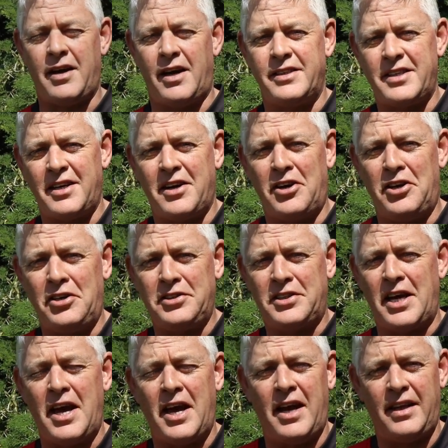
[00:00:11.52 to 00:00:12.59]
guys and
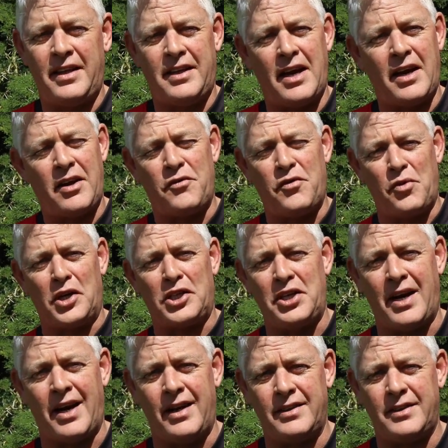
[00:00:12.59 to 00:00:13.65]
girls, and thank you for
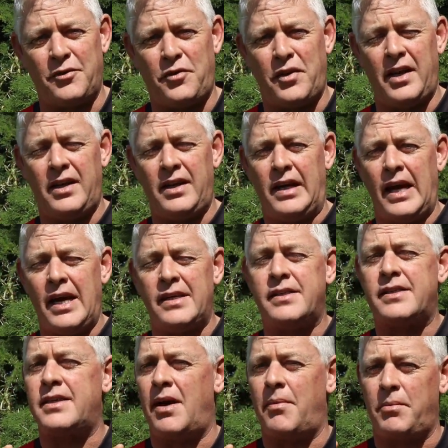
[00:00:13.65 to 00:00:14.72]
watching ASFN. Yes,
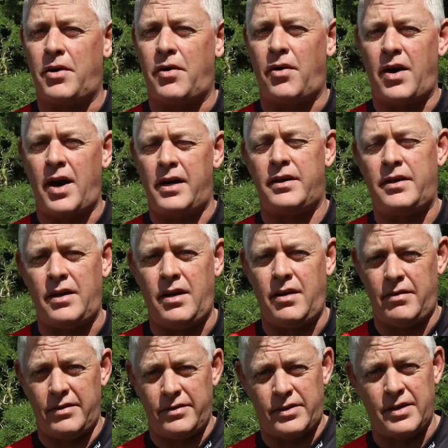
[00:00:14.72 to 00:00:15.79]
some great
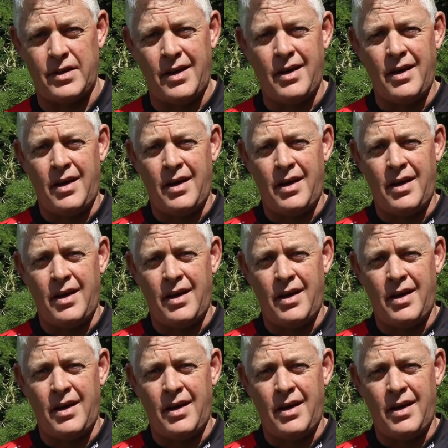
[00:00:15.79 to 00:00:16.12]
news.